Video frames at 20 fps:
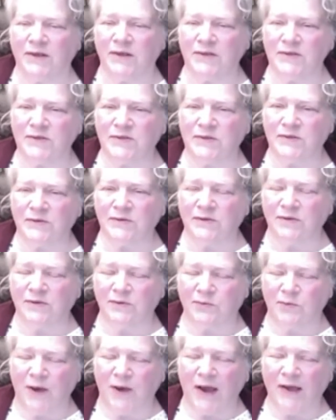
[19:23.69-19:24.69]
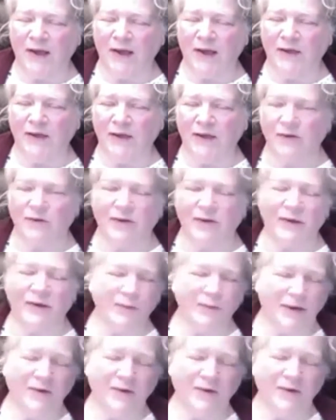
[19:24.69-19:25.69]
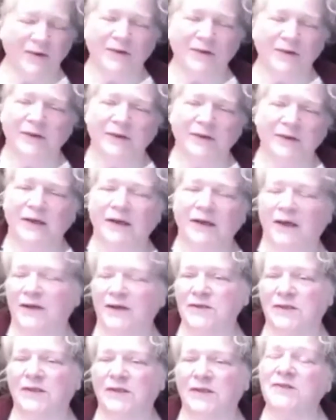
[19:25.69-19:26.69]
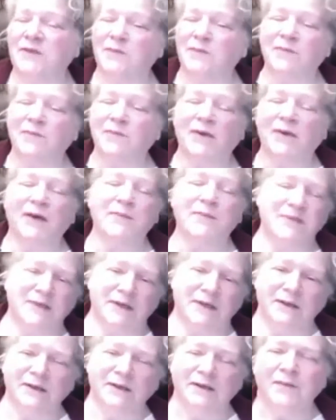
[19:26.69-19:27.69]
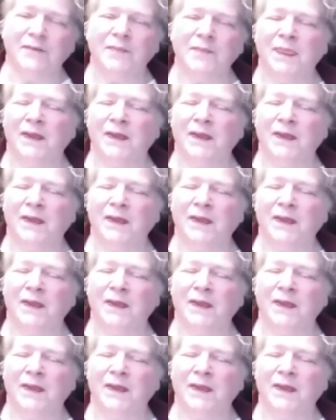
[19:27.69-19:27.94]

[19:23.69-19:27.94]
threatens to whack you, and apparently occasionally sometimes did.